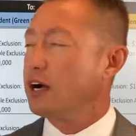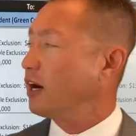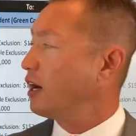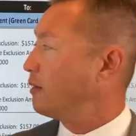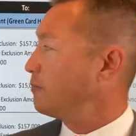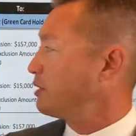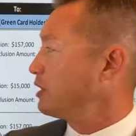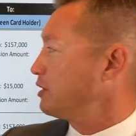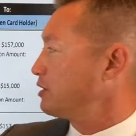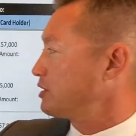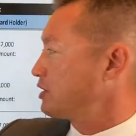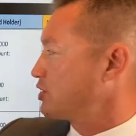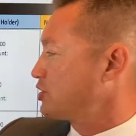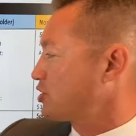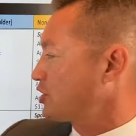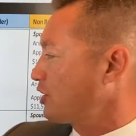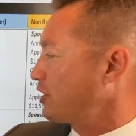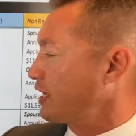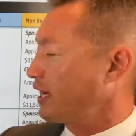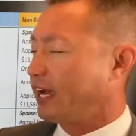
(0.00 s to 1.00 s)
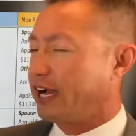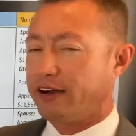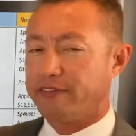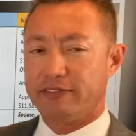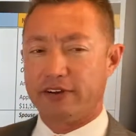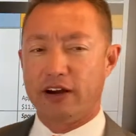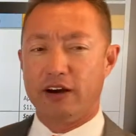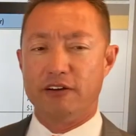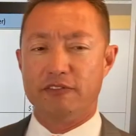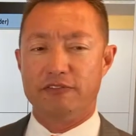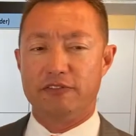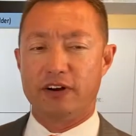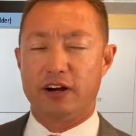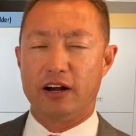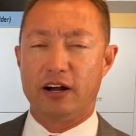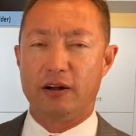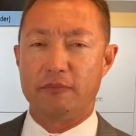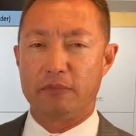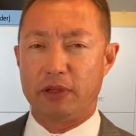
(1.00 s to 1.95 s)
Here's a chart I have of,